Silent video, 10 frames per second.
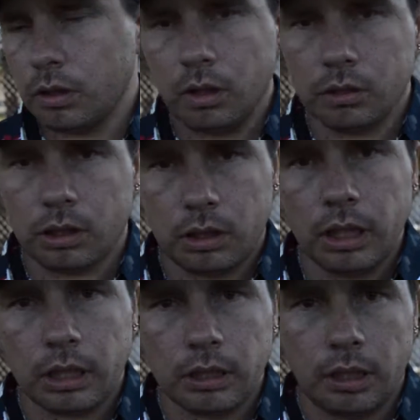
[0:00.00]

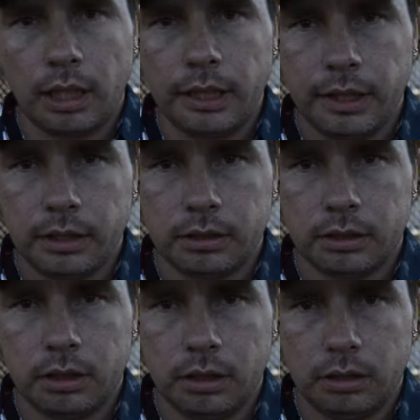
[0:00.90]
the light things
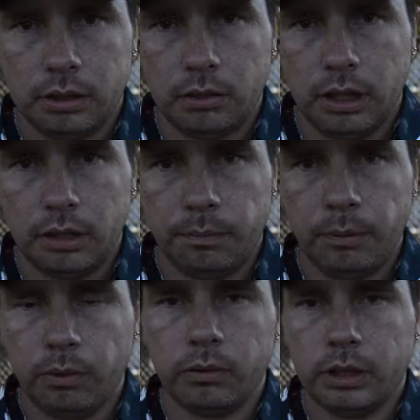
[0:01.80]
so that
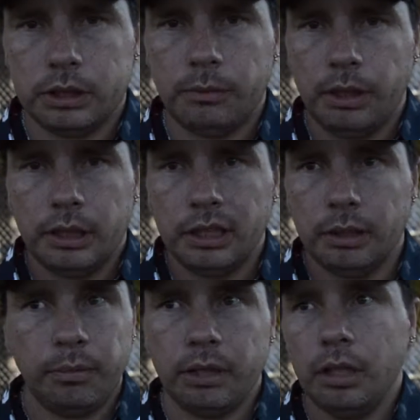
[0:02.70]
people can see me at
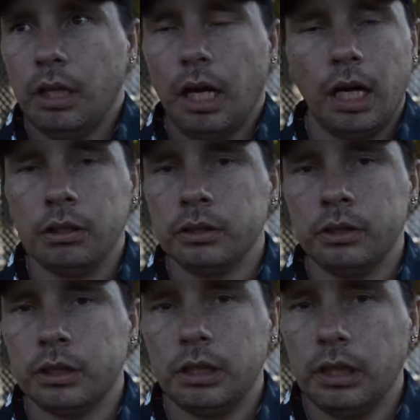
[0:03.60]
nighttime. But I'm
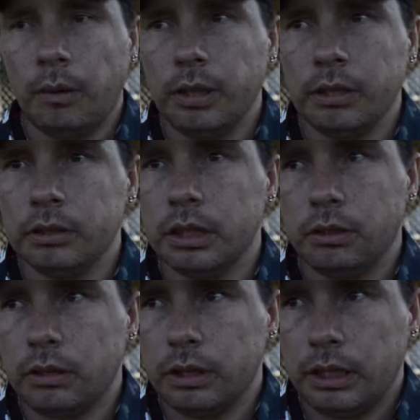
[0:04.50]
not usually
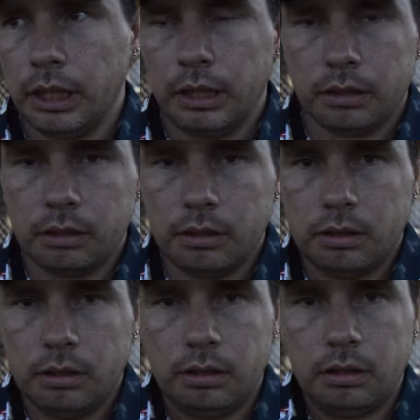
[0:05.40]
around at night.
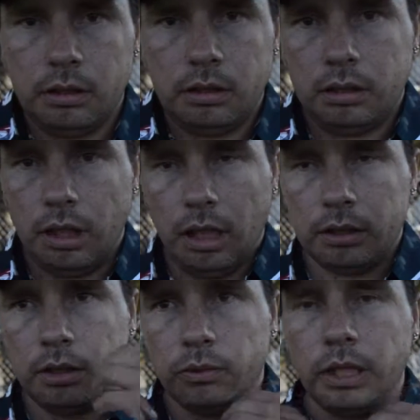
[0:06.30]

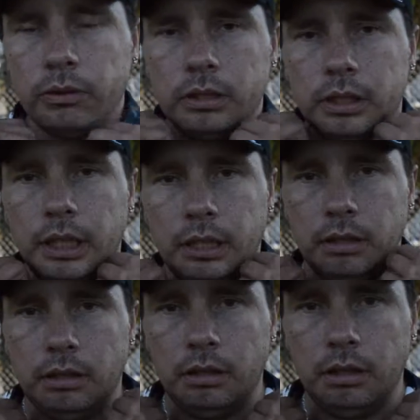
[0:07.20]
Riding around at night.
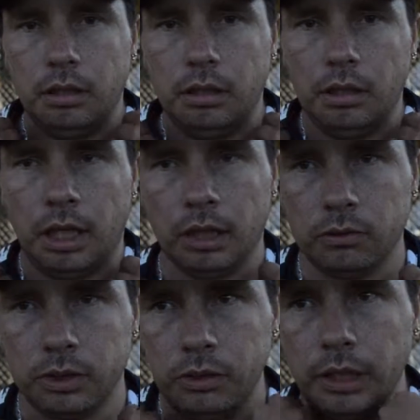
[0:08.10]
I
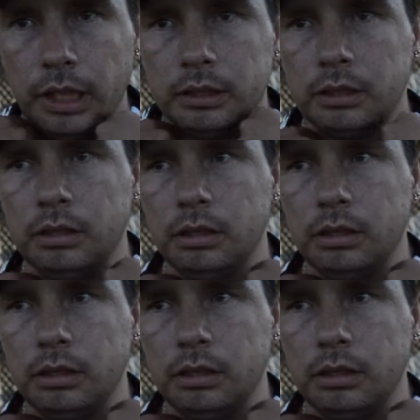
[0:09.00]
don't do that.